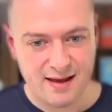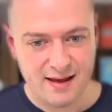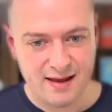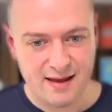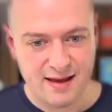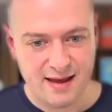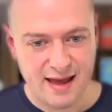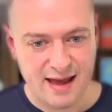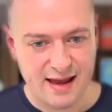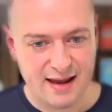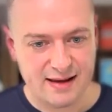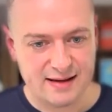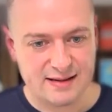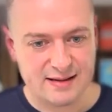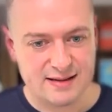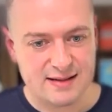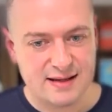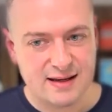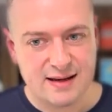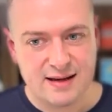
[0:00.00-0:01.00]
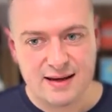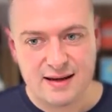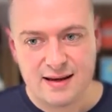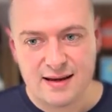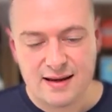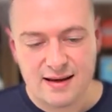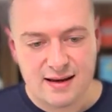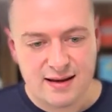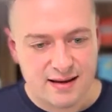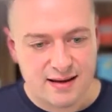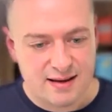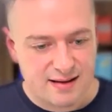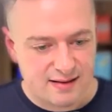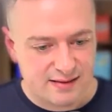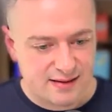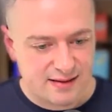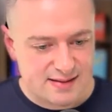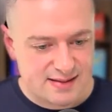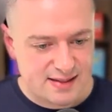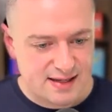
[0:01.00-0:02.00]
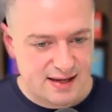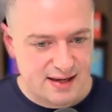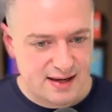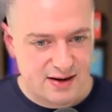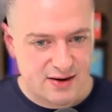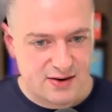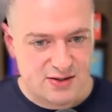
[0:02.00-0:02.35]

And let's see here.